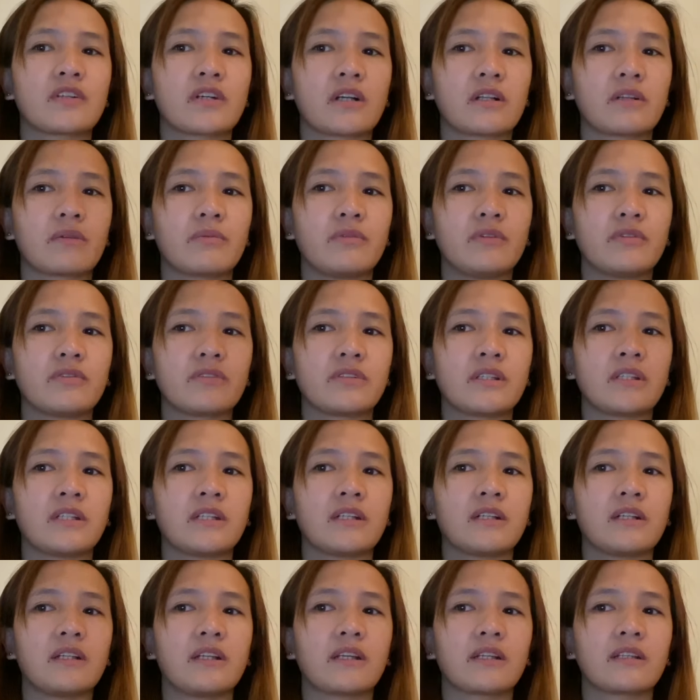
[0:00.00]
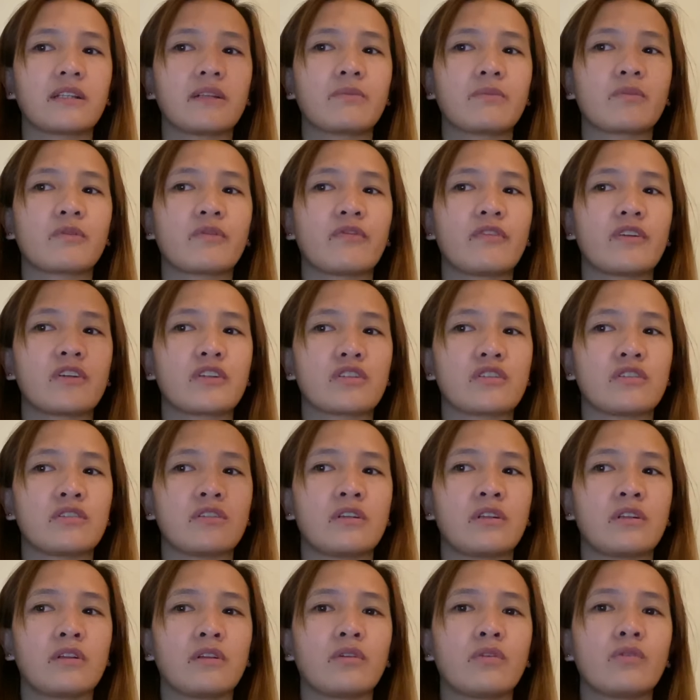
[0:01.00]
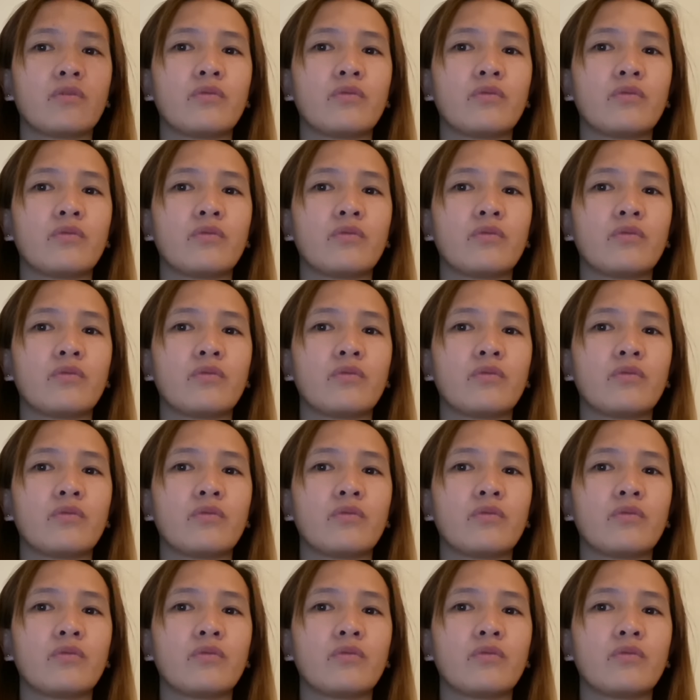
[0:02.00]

child abuse and neglect in professionals